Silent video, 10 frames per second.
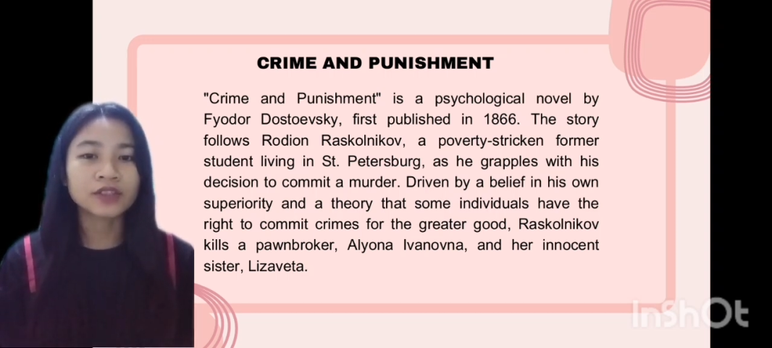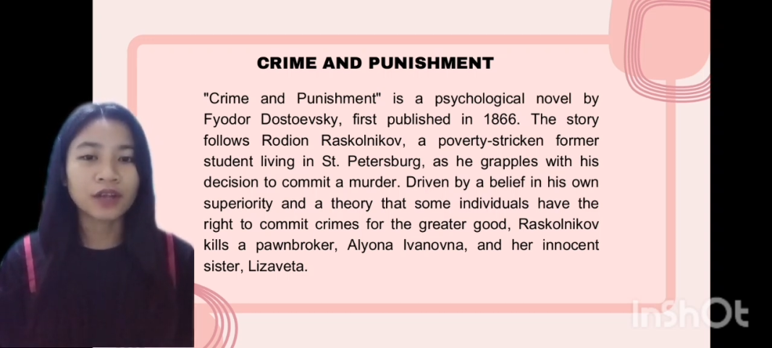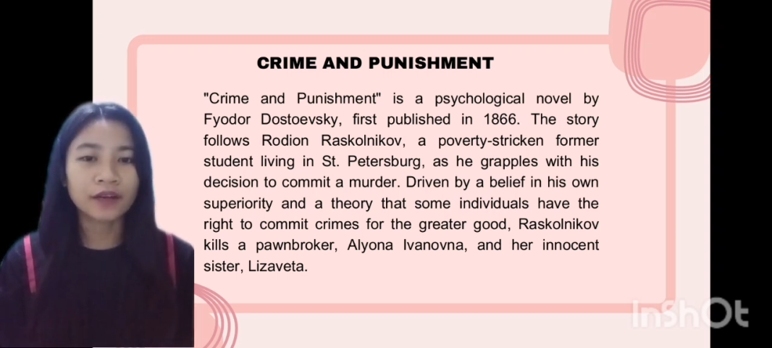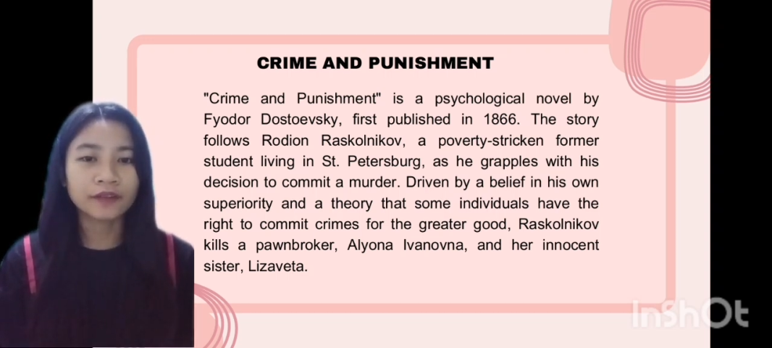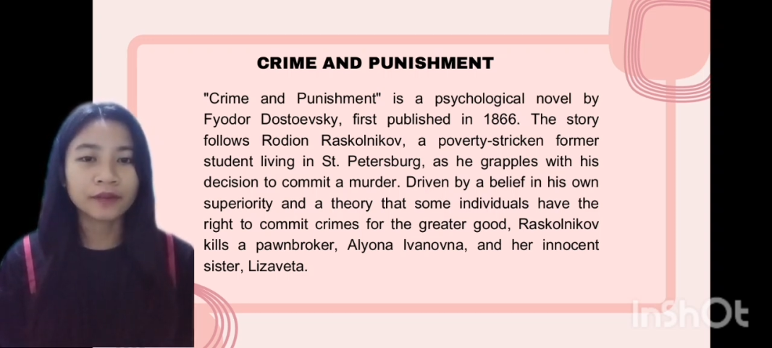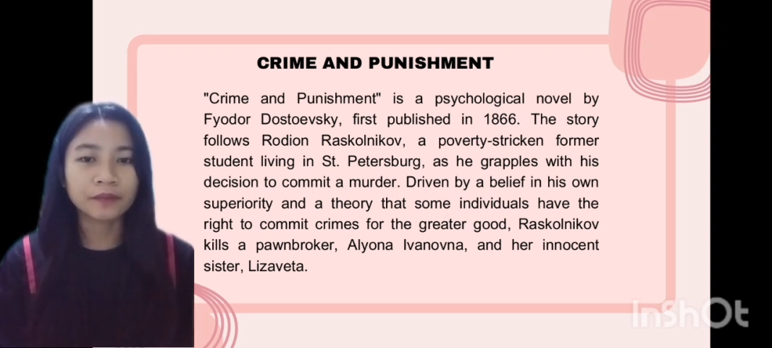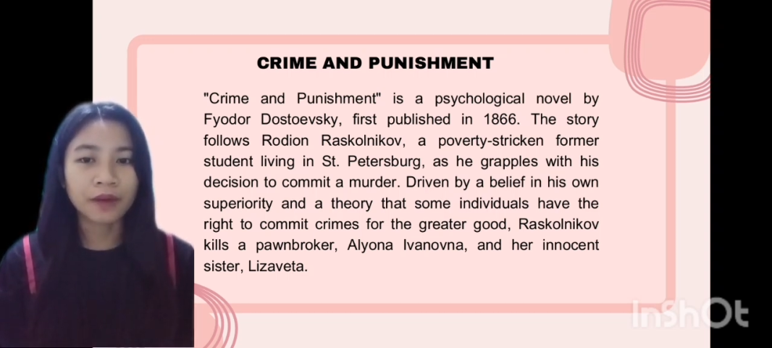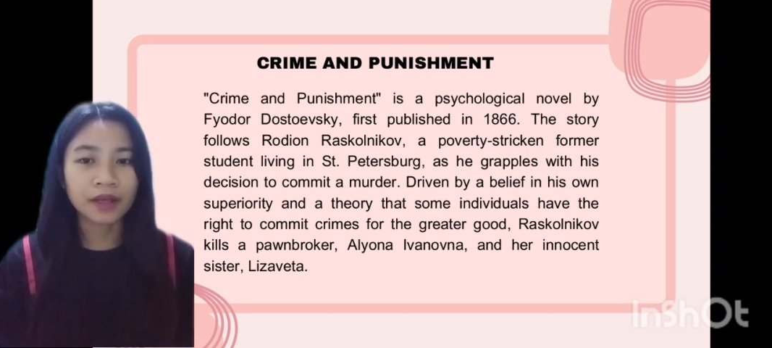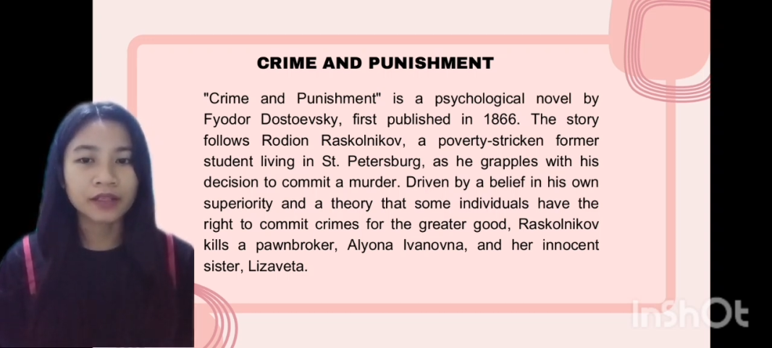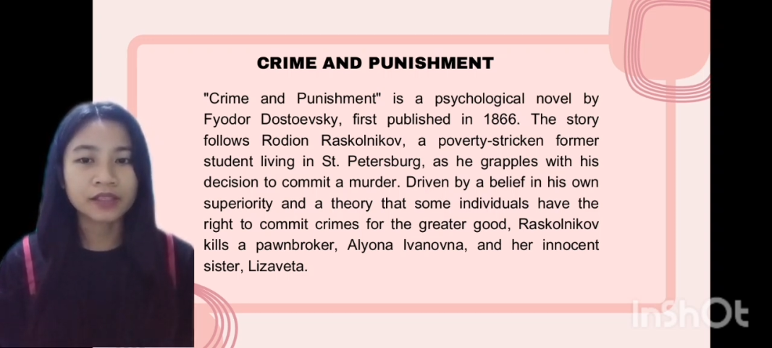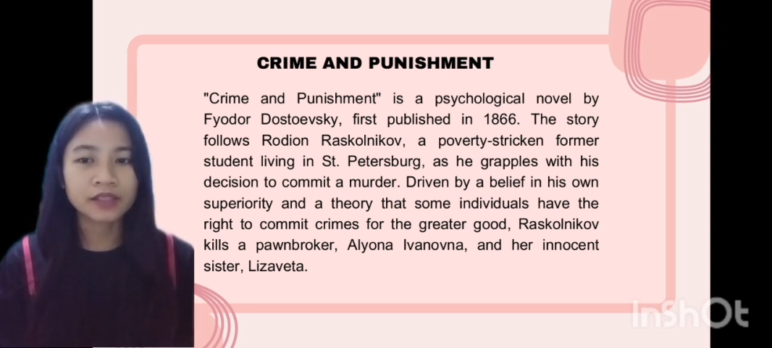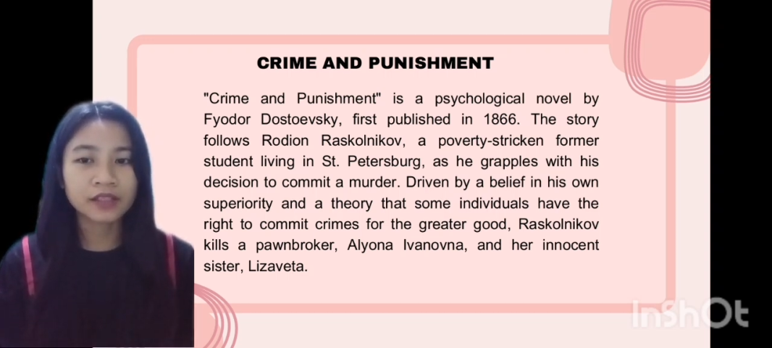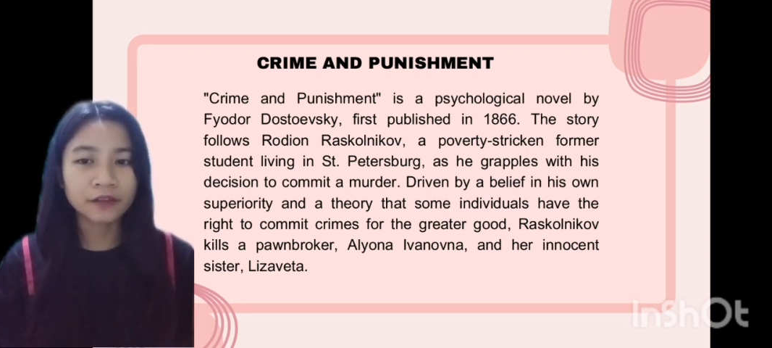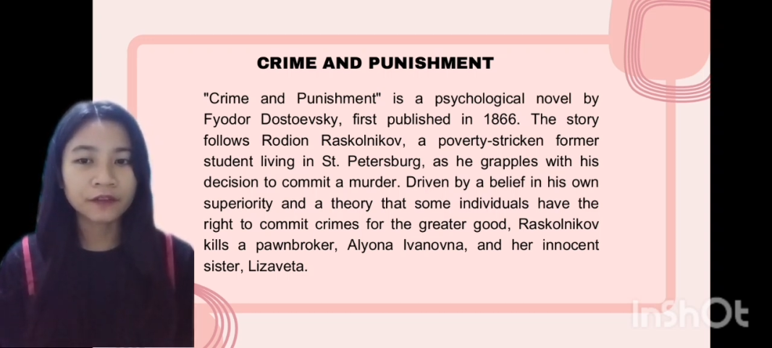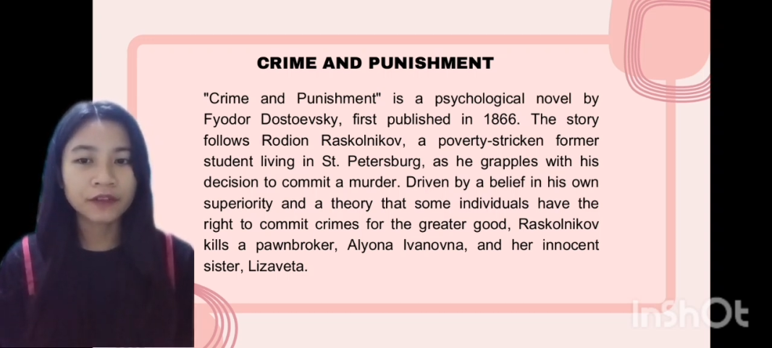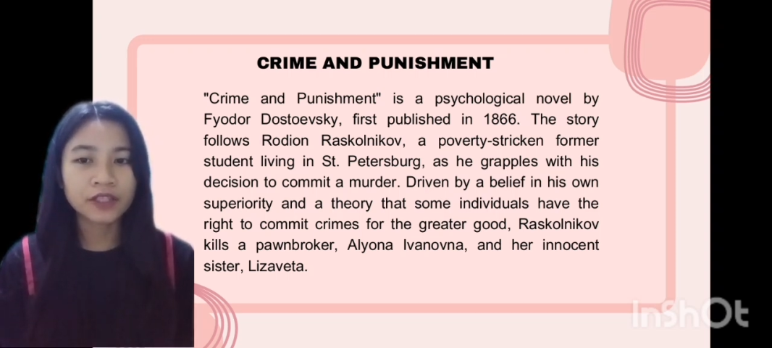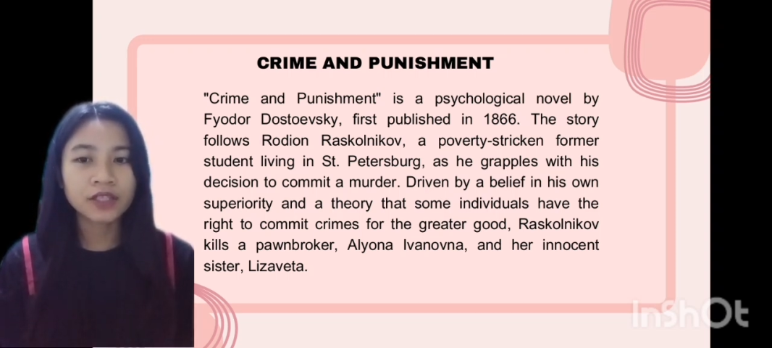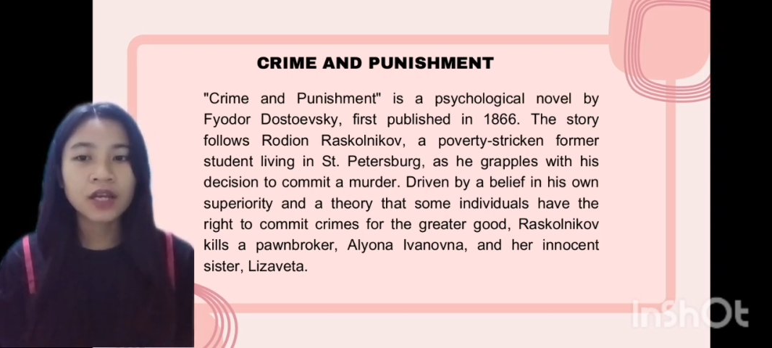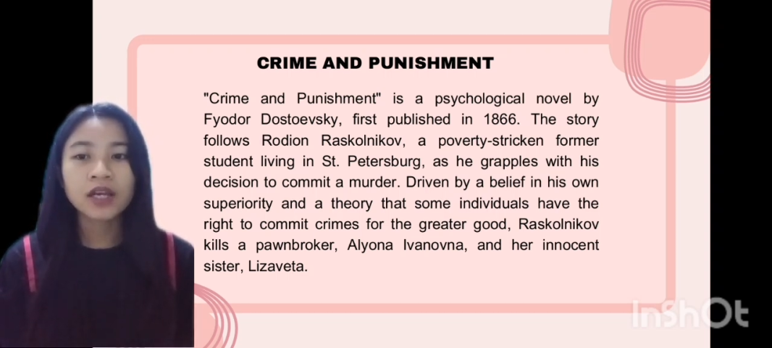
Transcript: driven by selfish